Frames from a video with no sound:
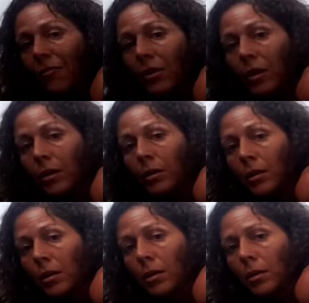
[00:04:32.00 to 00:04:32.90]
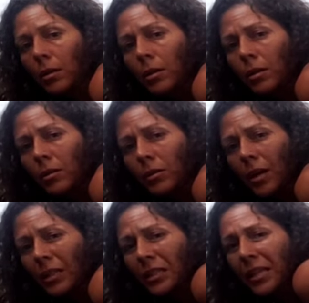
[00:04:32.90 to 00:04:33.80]
a
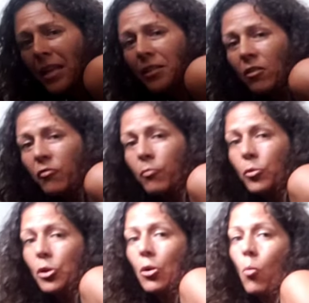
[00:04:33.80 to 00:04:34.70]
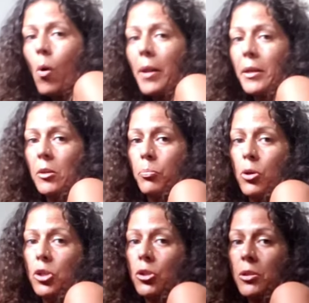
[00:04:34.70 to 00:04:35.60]
sense of wanting to
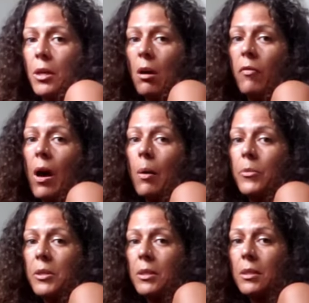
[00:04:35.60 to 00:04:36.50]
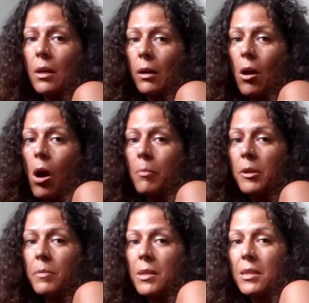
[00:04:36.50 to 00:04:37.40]
push yourself up. This is a
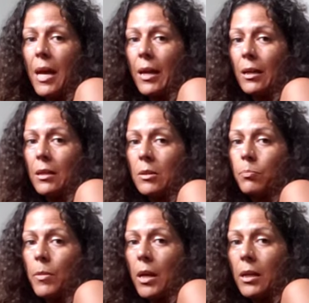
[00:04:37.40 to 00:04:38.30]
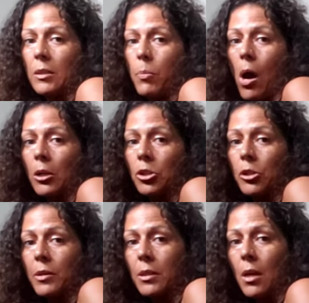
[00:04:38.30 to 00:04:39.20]
common mistake in this
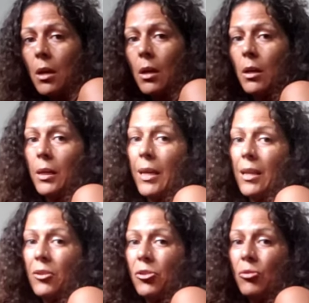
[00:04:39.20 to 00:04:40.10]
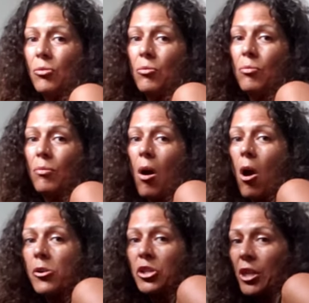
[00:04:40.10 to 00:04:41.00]
posture, is getting too
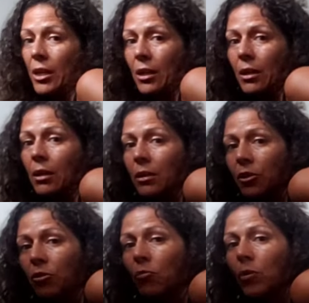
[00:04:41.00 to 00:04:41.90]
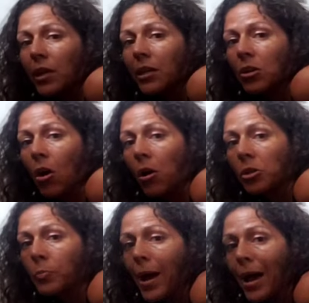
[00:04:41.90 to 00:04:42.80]
archy. You don't need to
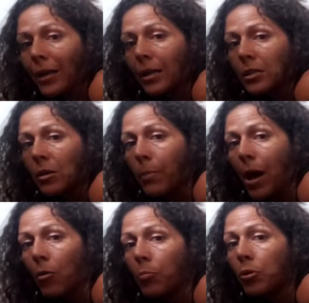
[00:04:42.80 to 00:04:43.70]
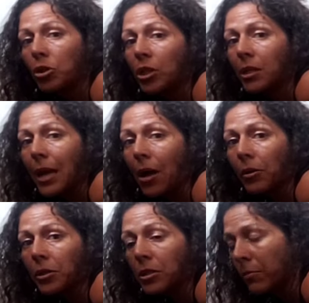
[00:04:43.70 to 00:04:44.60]
arch back. It's about pushing down
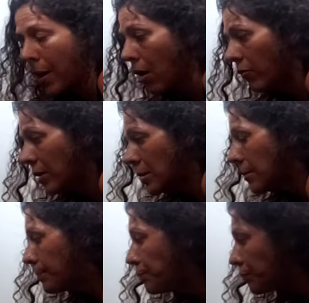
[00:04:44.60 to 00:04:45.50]
into the pelvis.